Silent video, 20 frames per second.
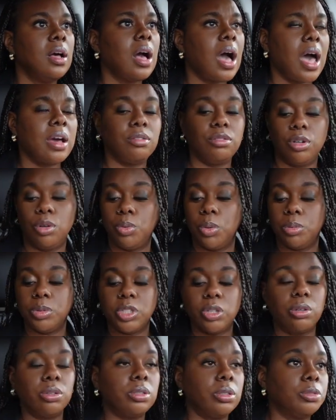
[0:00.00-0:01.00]
I don't know what was
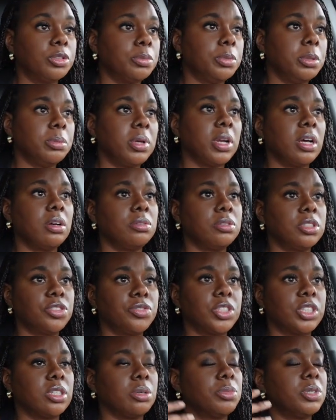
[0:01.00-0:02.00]
going on with me, but I was
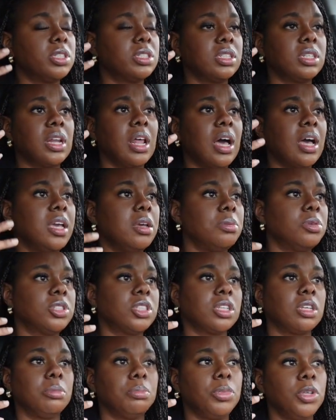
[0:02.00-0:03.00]
for some reason not able to
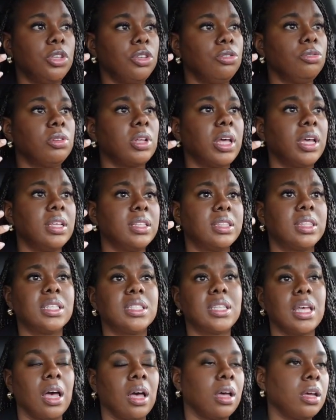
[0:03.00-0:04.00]
compute like the
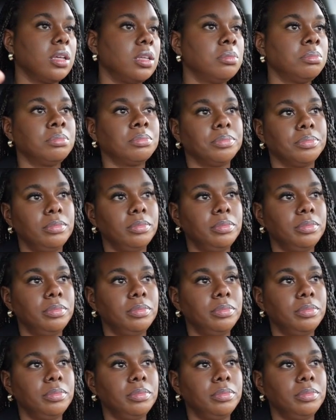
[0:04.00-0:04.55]
time.